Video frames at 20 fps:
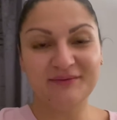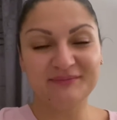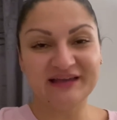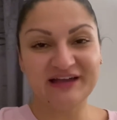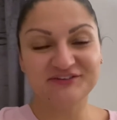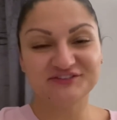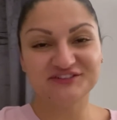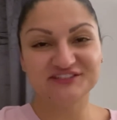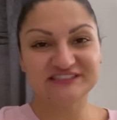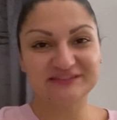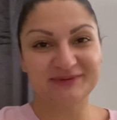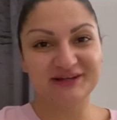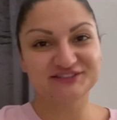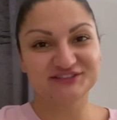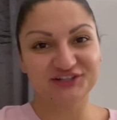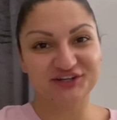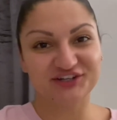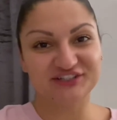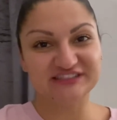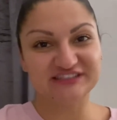now just about
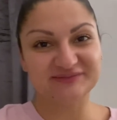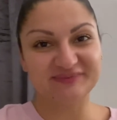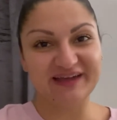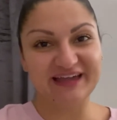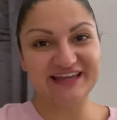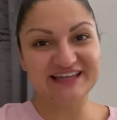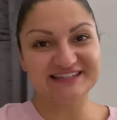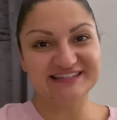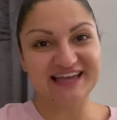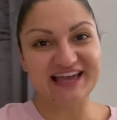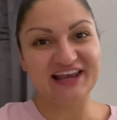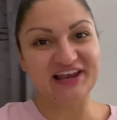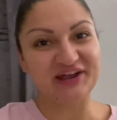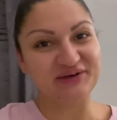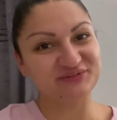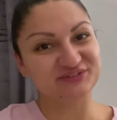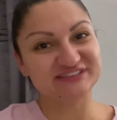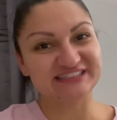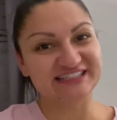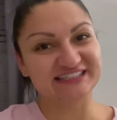to go to bed and
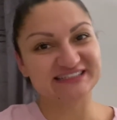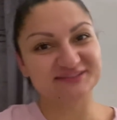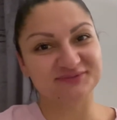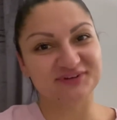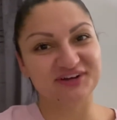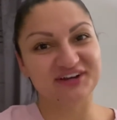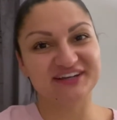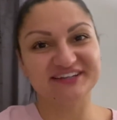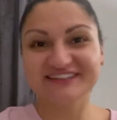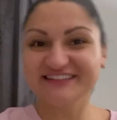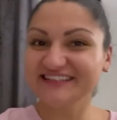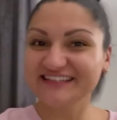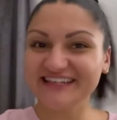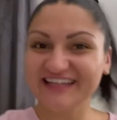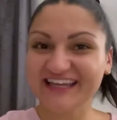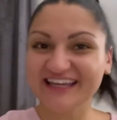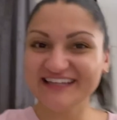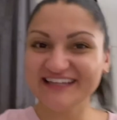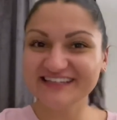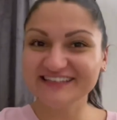I will see you tomorrow. Good night.